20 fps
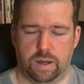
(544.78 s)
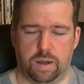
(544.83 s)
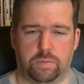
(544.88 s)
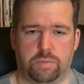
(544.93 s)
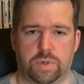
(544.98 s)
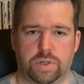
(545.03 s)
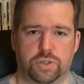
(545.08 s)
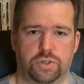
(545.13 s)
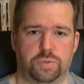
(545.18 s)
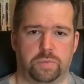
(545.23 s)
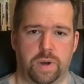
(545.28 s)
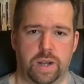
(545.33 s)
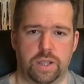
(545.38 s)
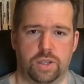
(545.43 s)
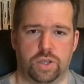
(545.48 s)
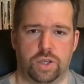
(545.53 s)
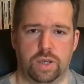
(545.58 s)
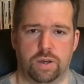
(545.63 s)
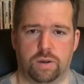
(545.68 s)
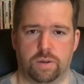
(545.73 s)
number
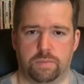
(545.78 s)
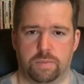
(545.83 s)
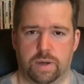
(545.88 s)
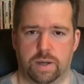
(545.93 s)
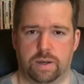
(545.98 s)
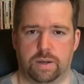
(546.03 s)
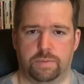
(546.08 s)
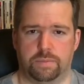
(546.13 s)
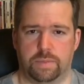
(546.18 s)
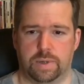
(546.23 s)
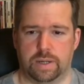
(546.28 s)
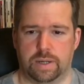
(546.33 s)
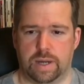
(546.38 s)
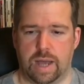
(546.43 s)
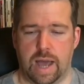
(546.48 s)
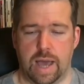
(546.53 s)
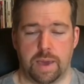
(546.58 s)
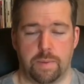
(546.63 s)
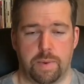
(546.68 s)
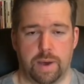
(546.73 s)
spreadsheet on
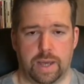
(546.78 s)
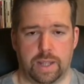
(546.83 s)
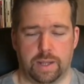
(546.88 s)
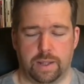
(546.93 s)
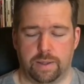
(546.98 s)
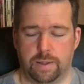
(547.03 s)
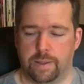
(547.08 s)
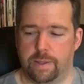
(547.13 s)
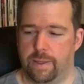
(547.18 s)
my iPad,